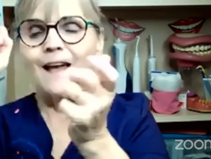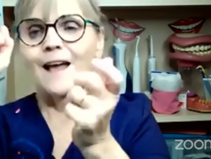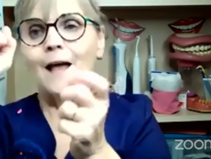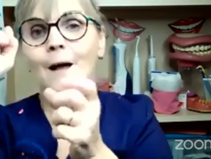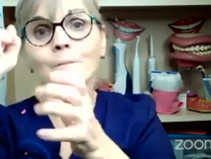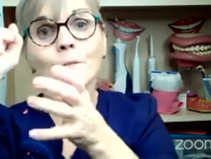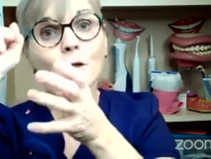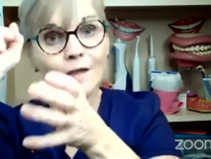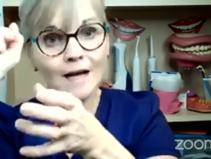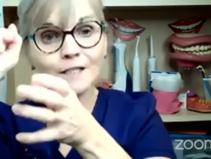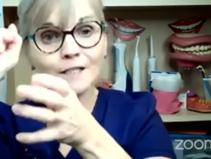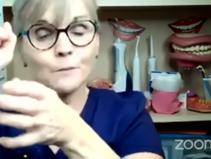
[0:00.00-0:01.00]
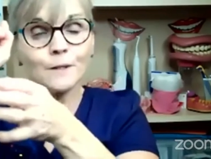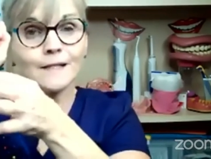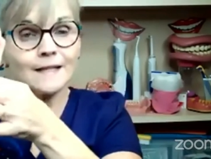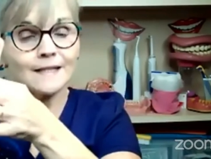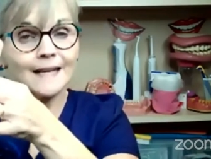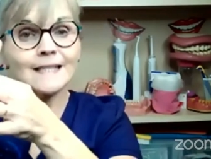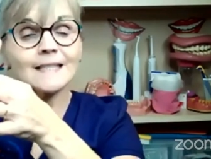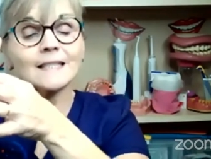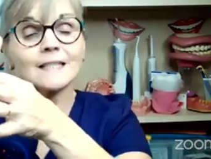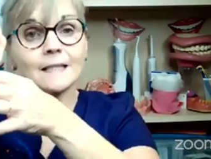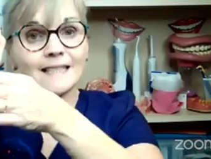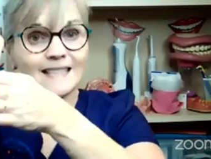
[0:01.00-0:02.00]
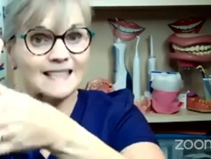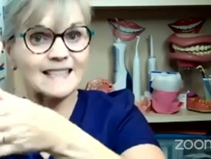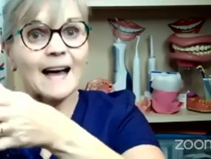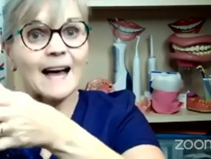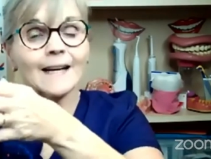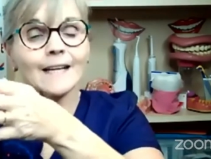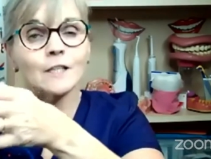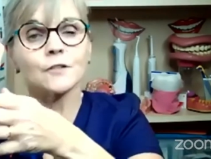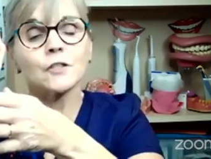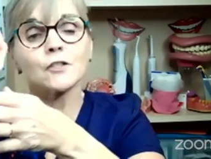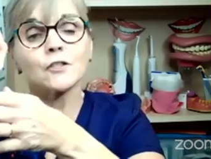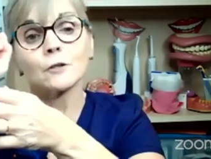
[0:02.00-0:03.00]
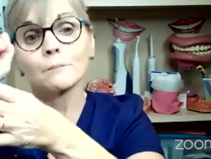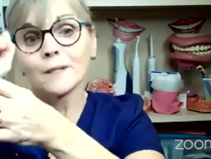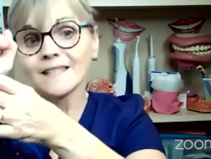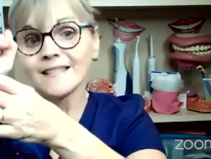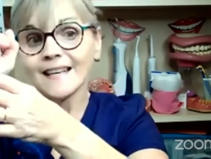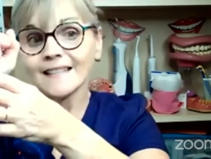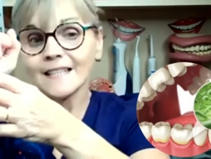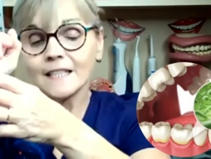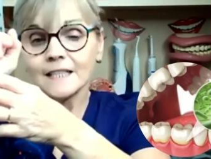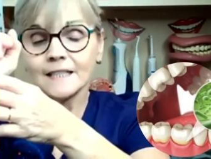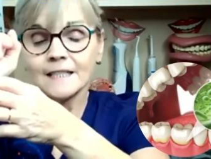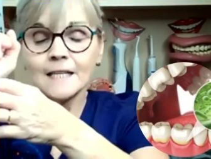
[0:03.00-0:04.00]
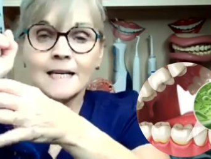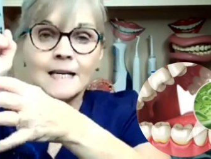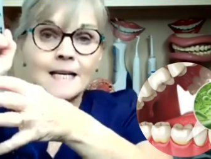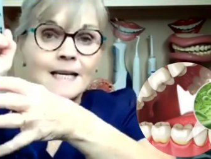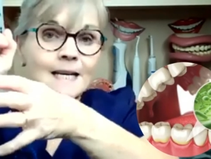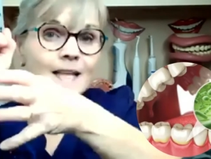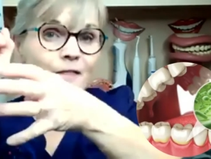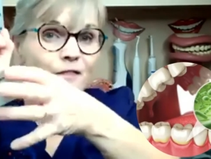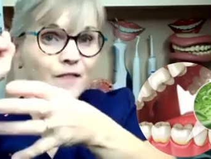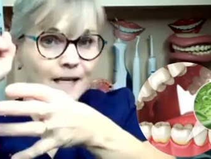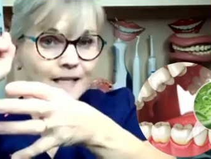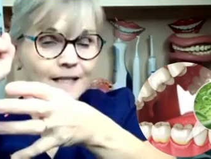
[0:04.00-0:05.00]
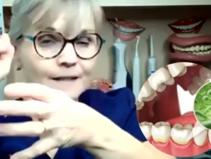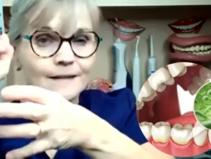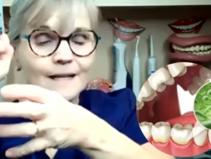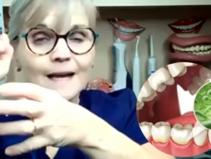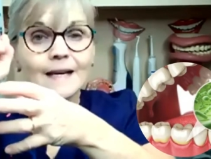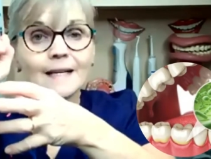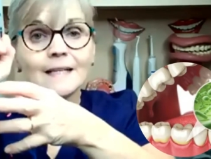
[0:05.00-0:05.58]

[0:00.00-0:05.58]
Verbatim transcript: And um, that's where it likes to lie on the surface because then it can thicken. It